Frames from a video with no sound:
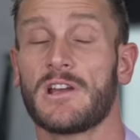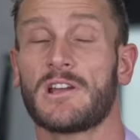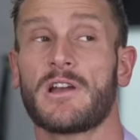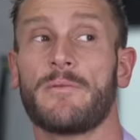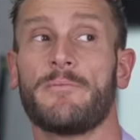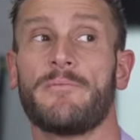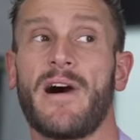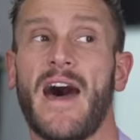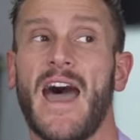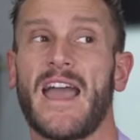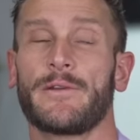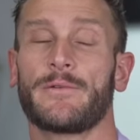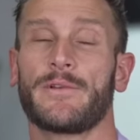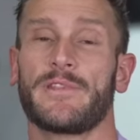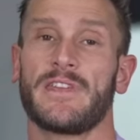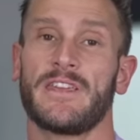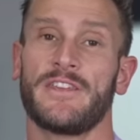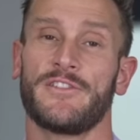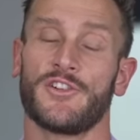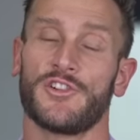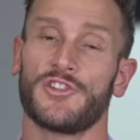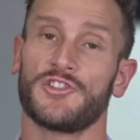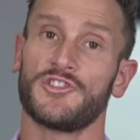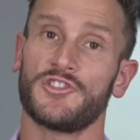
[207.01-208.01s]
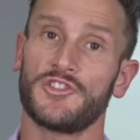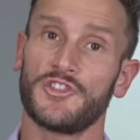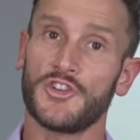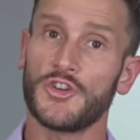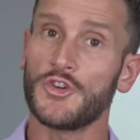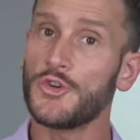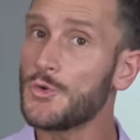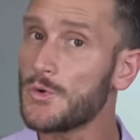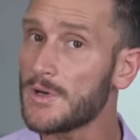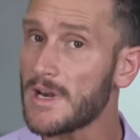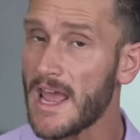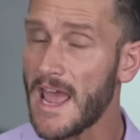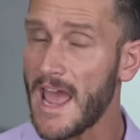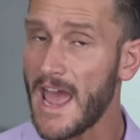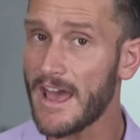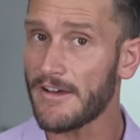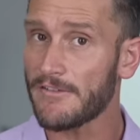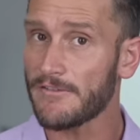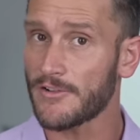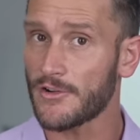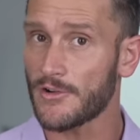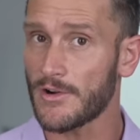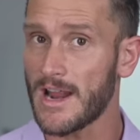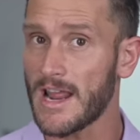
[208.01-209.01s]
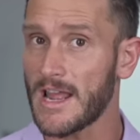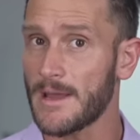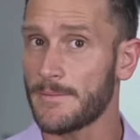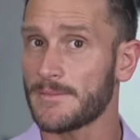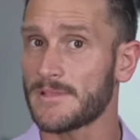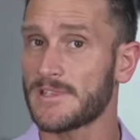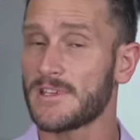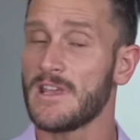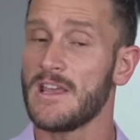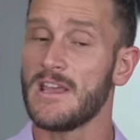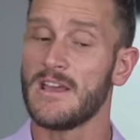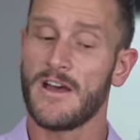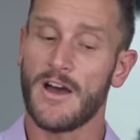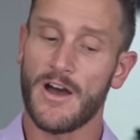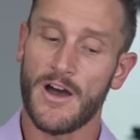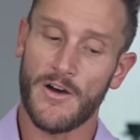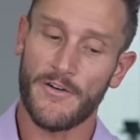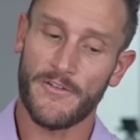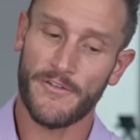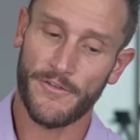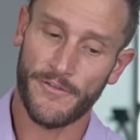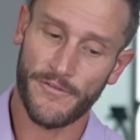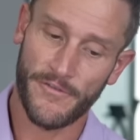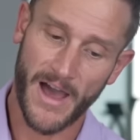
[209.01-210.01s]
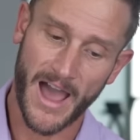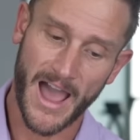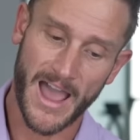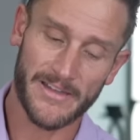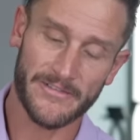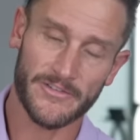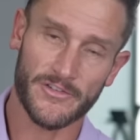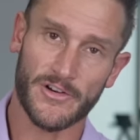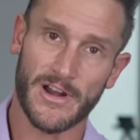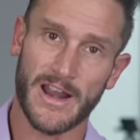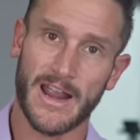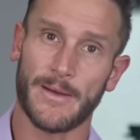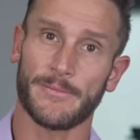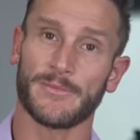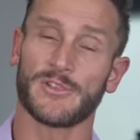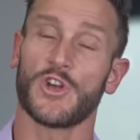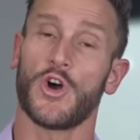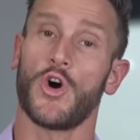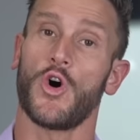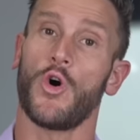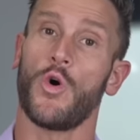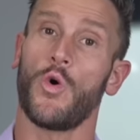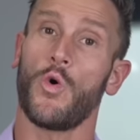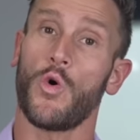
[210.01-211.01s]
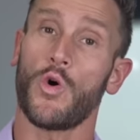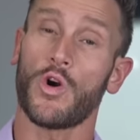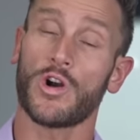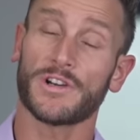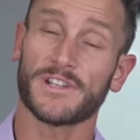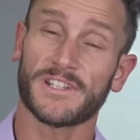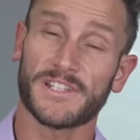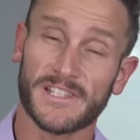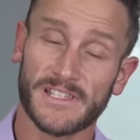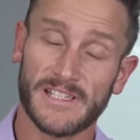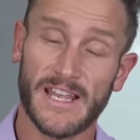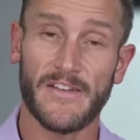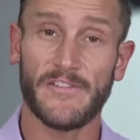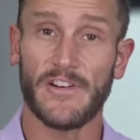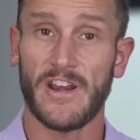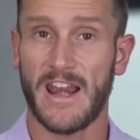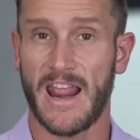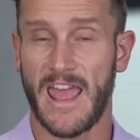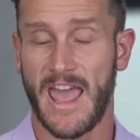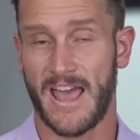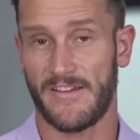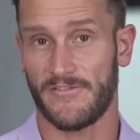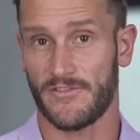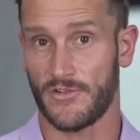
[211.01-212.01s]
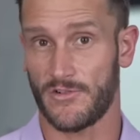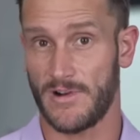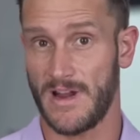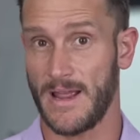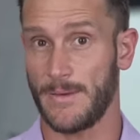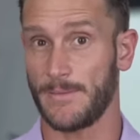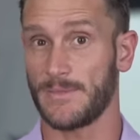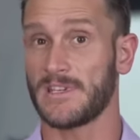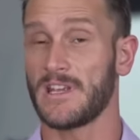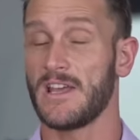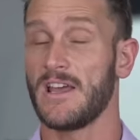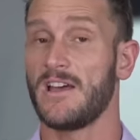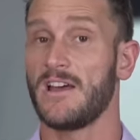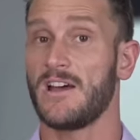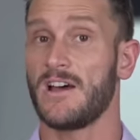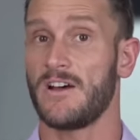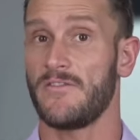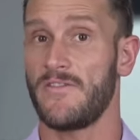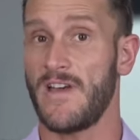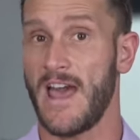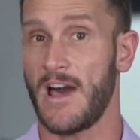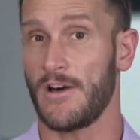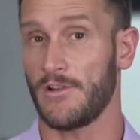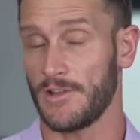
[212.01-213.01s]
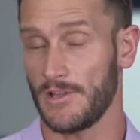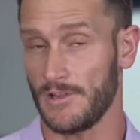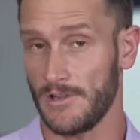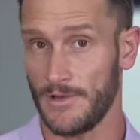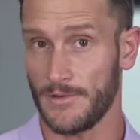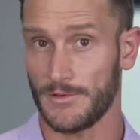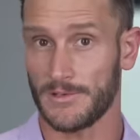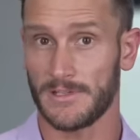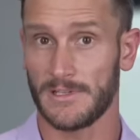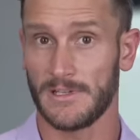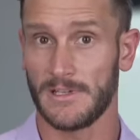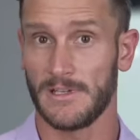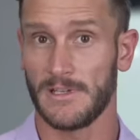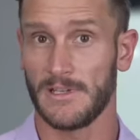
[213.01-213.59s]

combined with either 2.5 grams, 5 grams, or 7.5 grams of allulose.